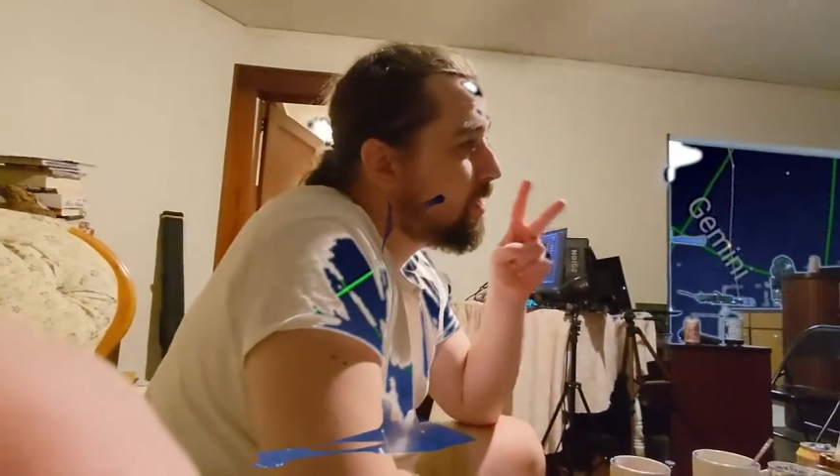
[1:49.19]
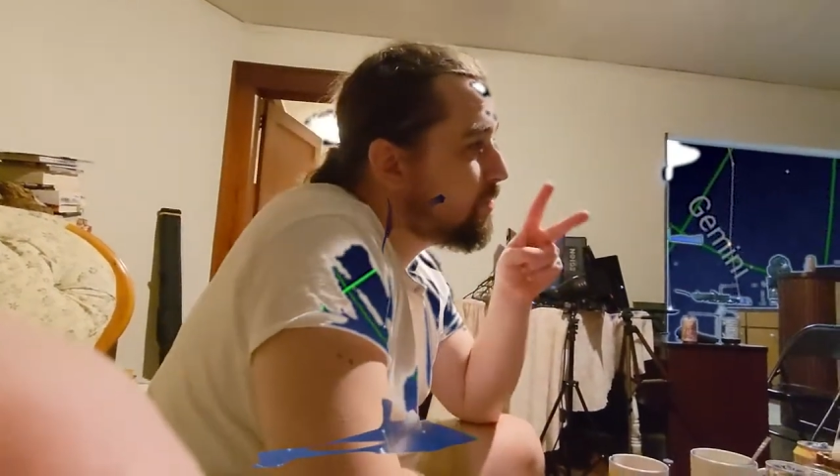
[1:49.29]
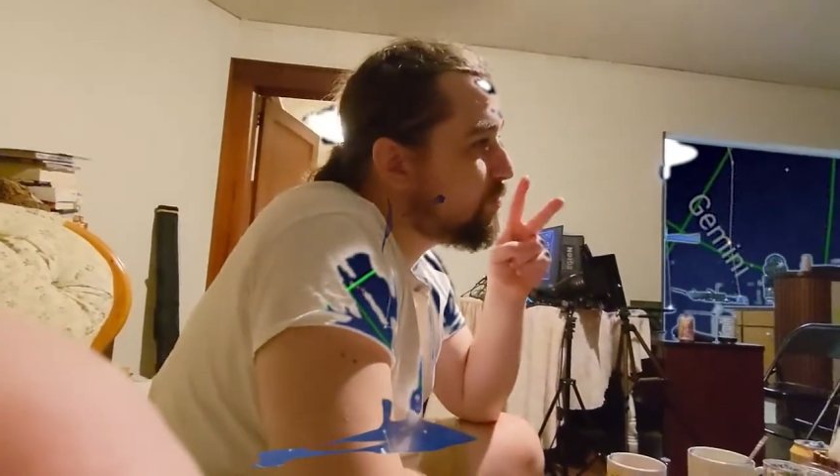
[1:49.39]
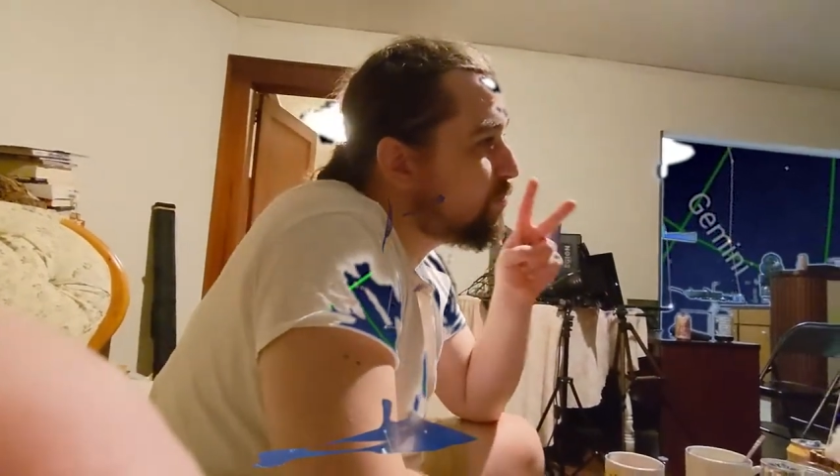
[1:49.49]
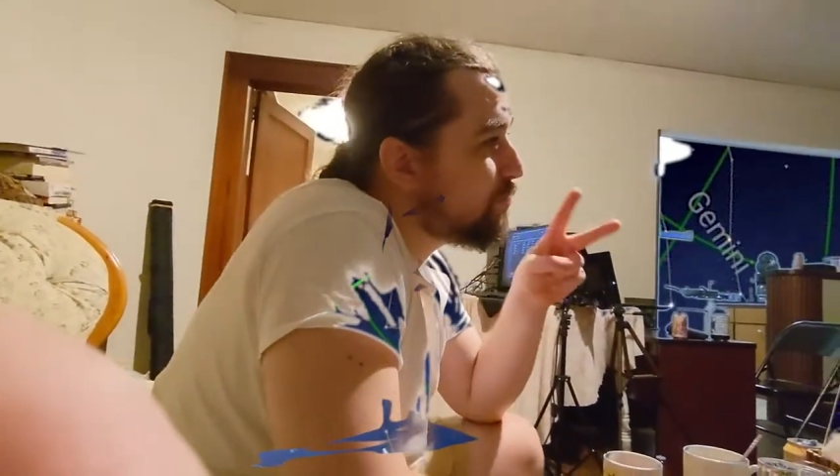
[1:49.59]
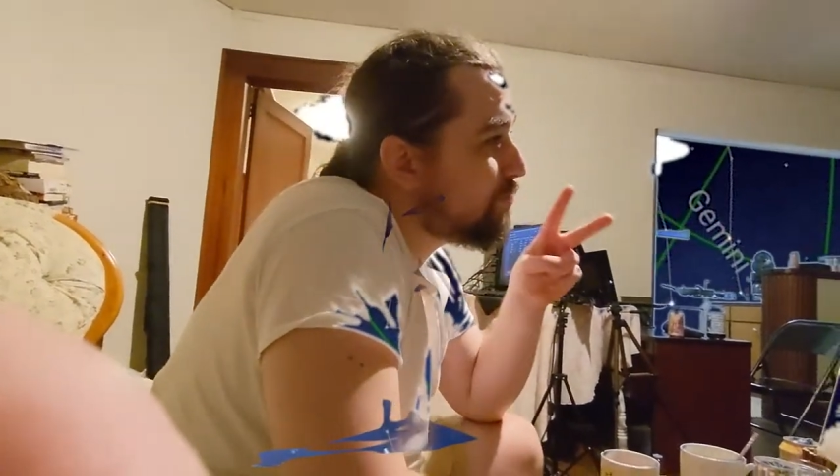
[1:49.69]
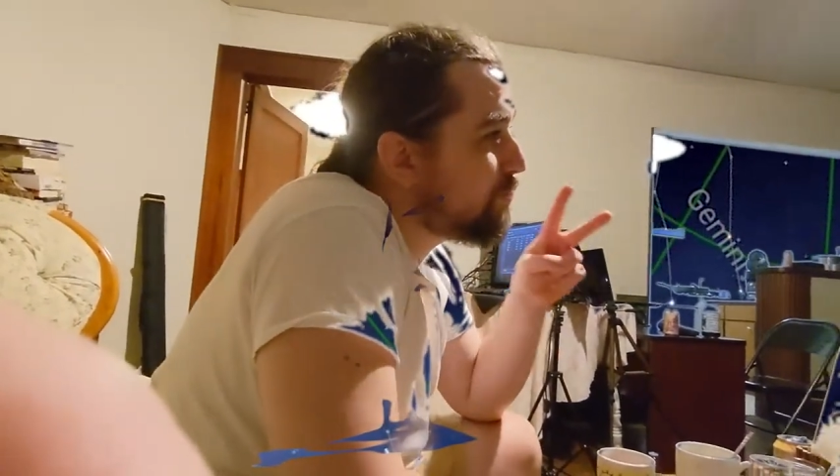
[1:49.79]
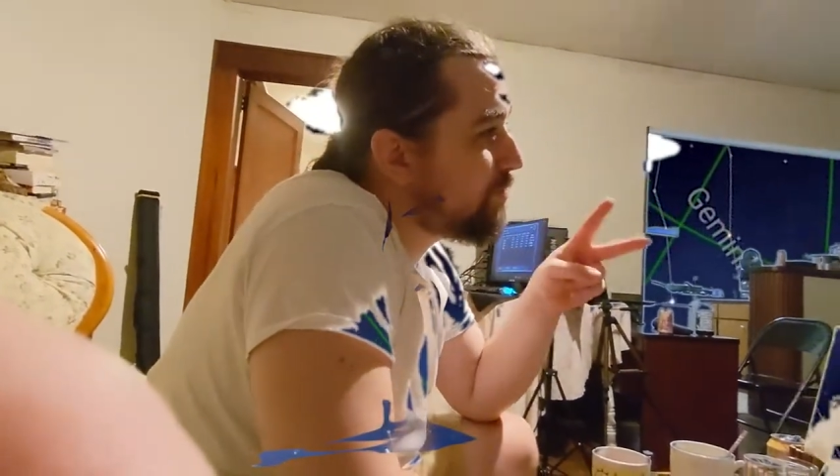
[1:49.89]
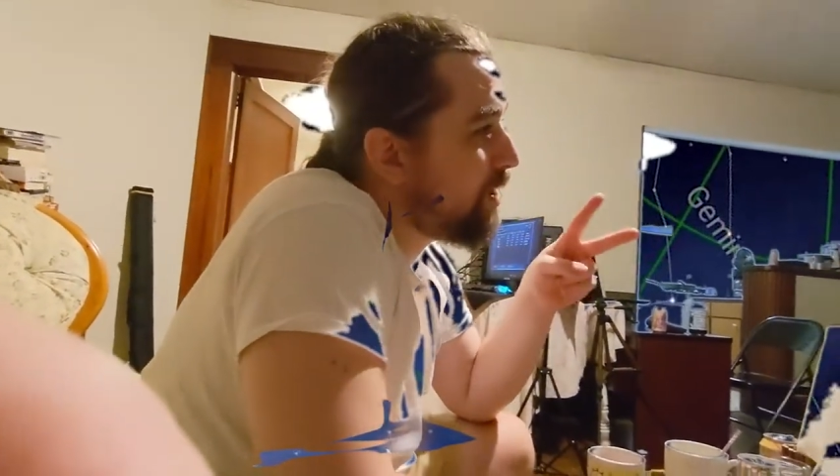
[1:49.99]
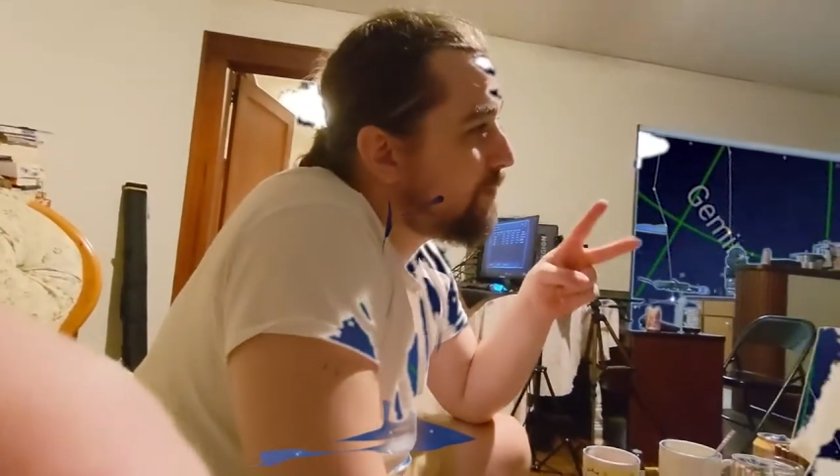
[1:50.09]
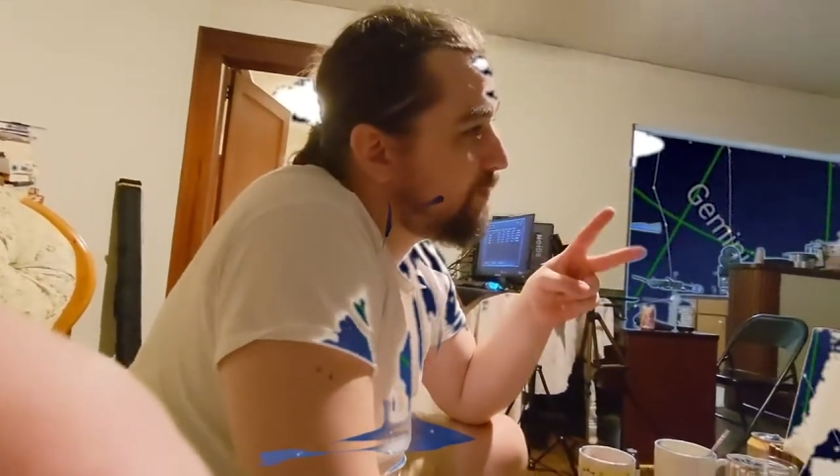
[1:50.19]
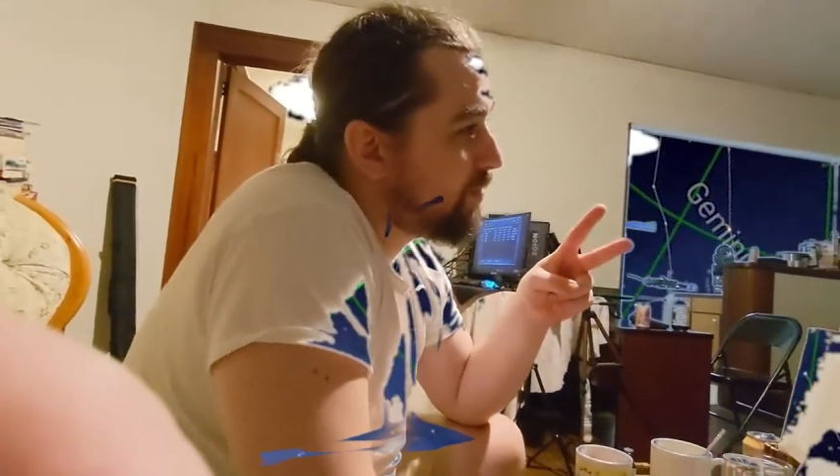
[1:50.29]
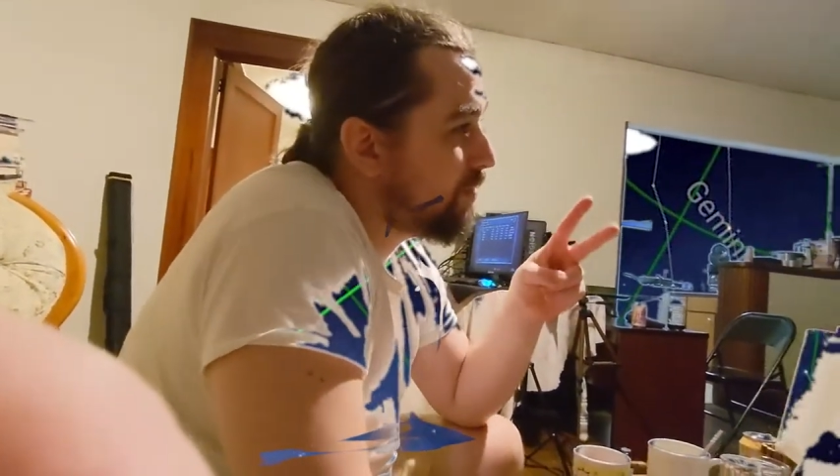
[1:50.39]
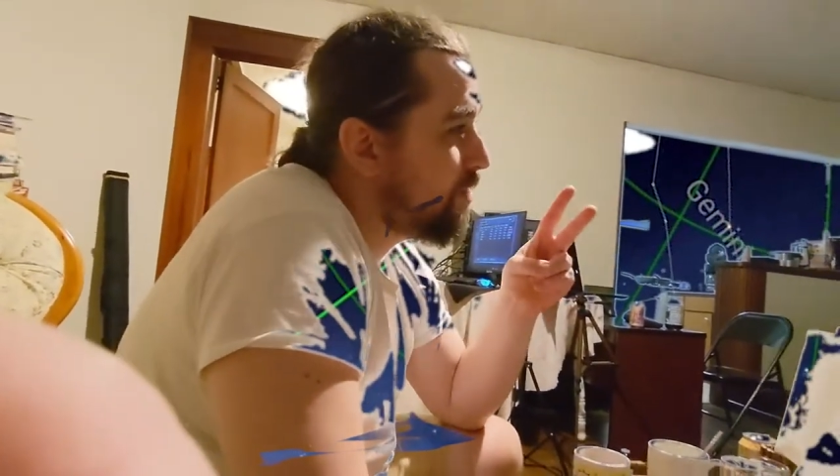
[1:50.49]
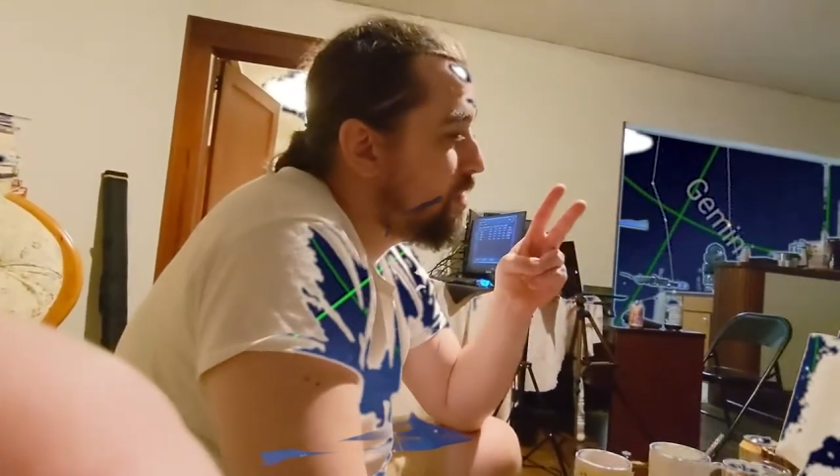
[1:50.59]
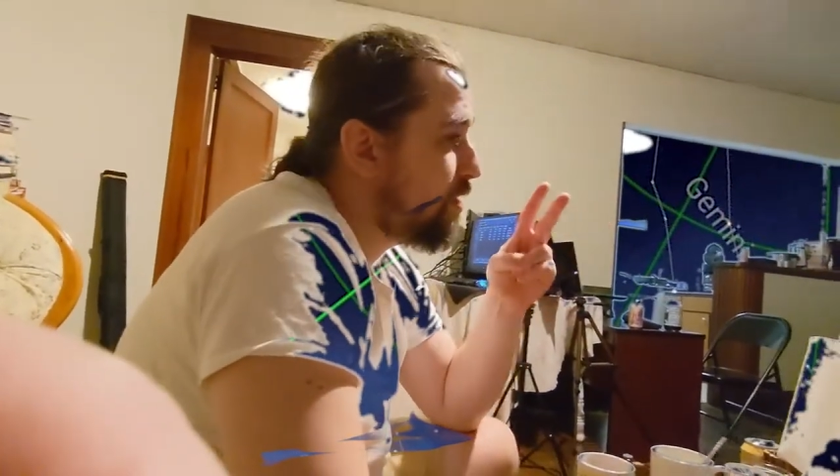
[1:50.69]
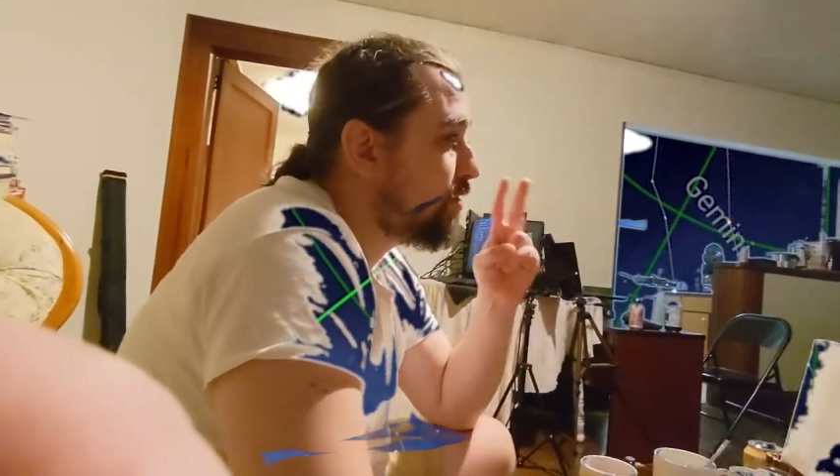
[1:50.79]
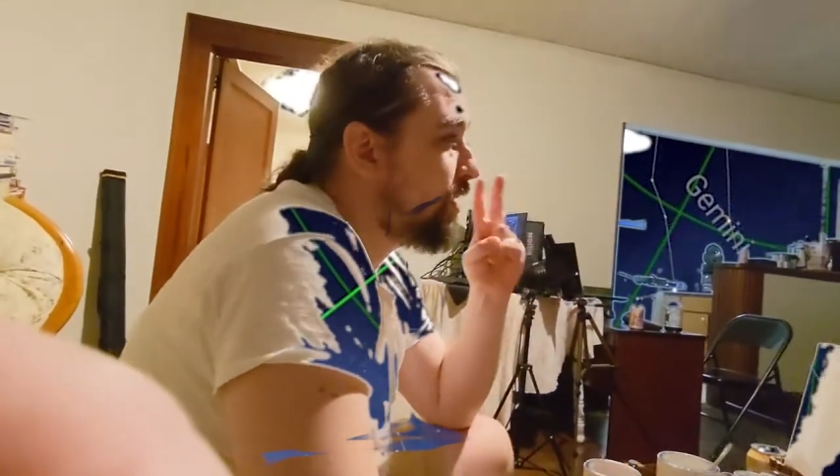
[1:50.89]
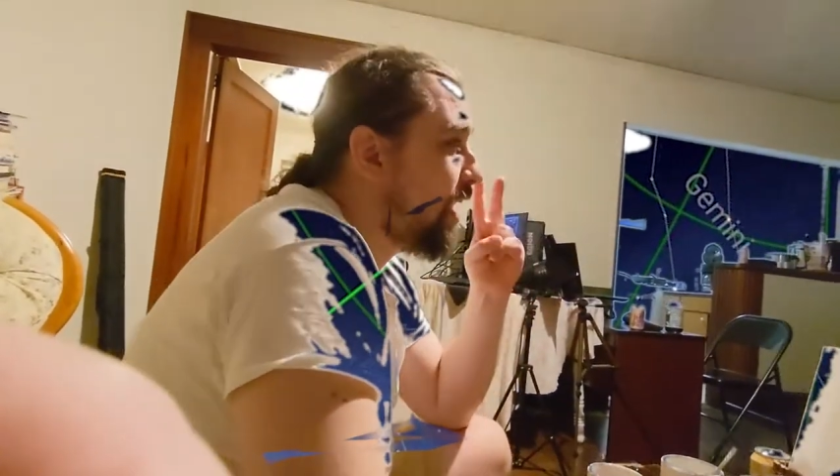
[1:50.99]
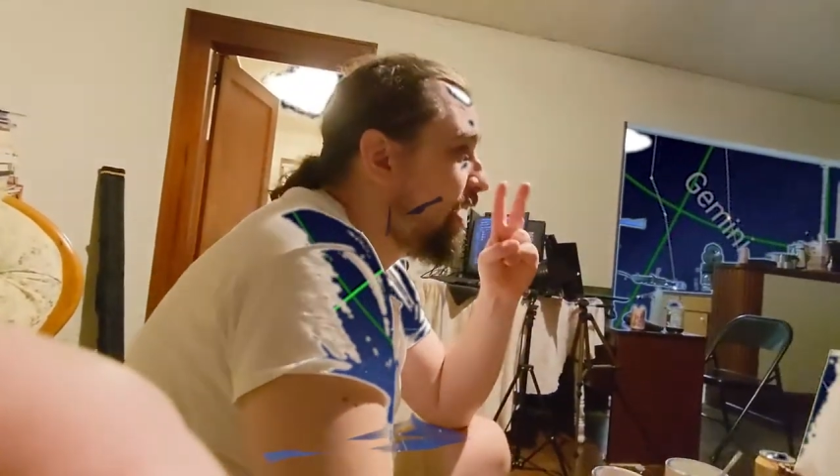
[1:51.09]
his screwdriver,
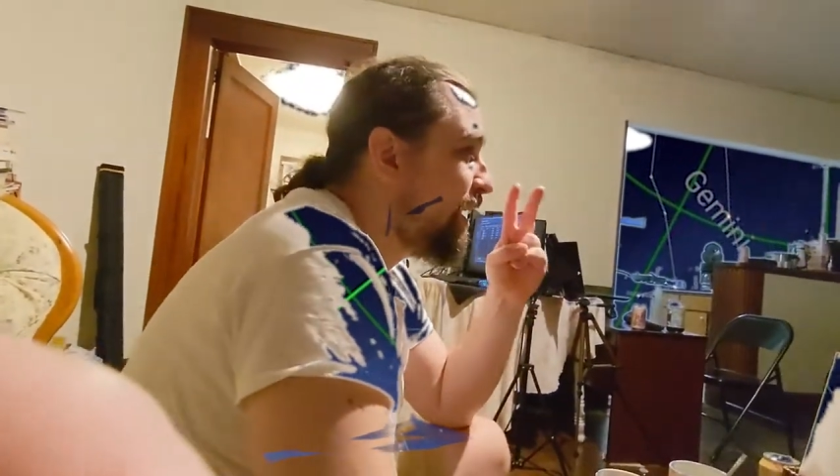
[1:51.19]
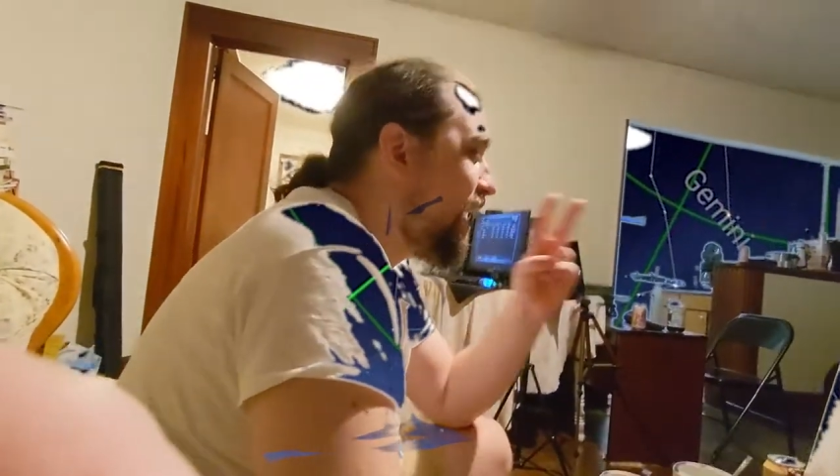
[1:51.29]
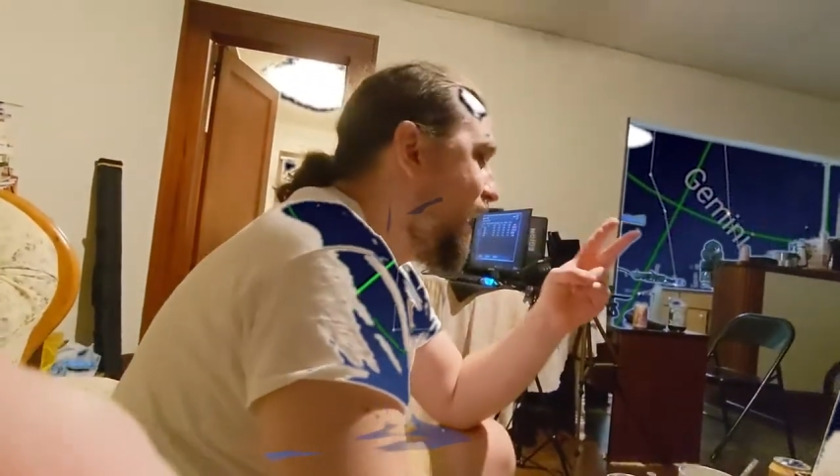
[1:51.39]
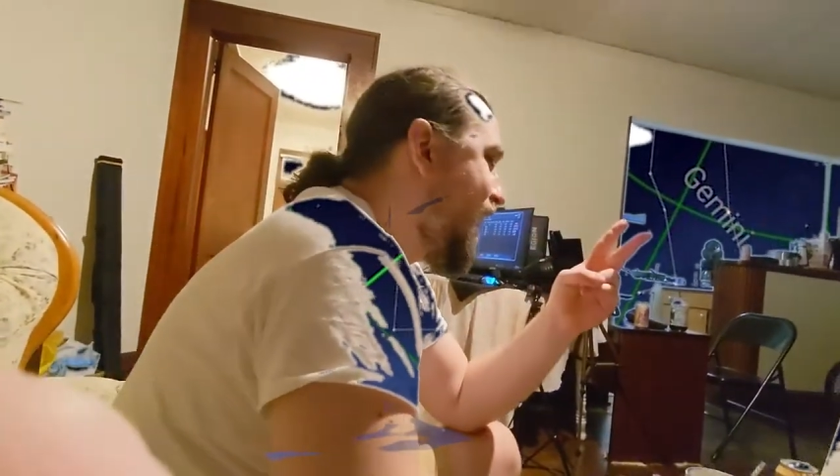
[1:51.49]
okay?